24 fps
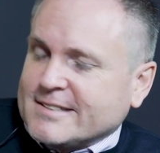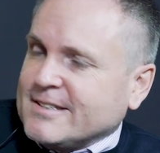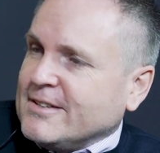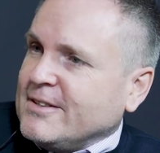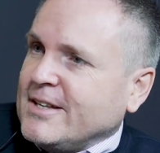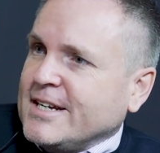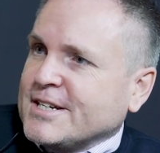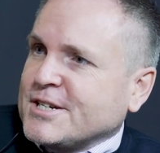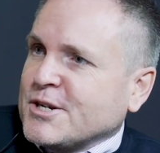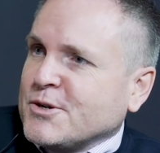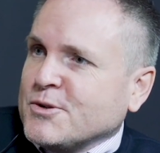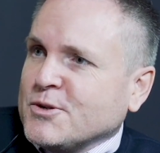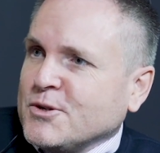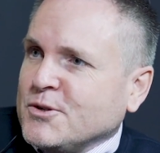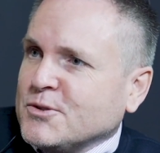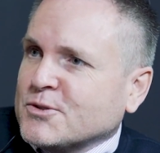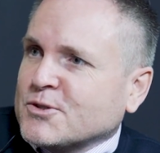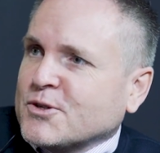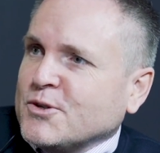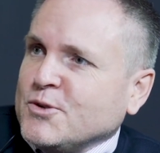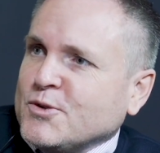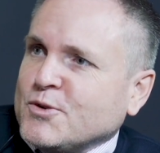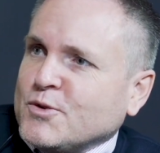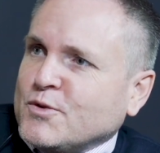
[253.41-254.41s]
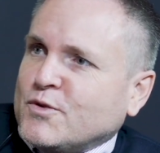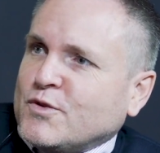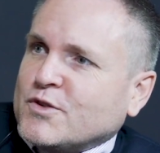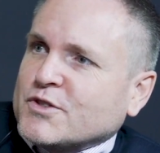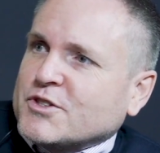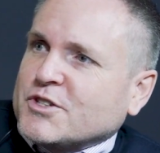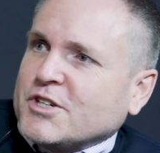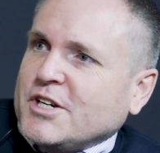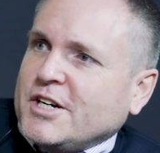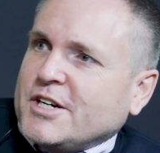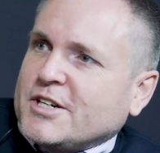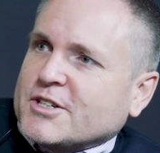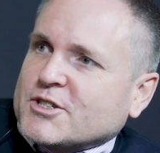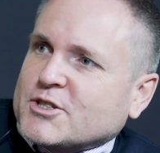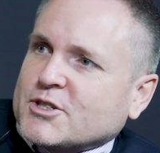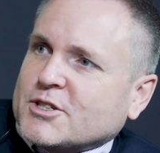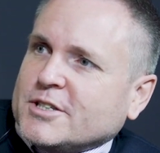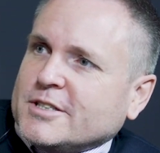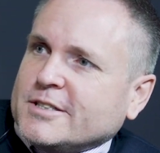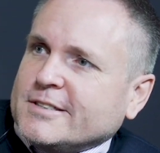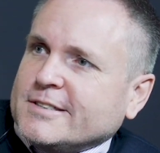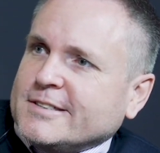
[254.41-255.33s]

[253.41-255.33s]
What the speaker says: that they don't use Google for search.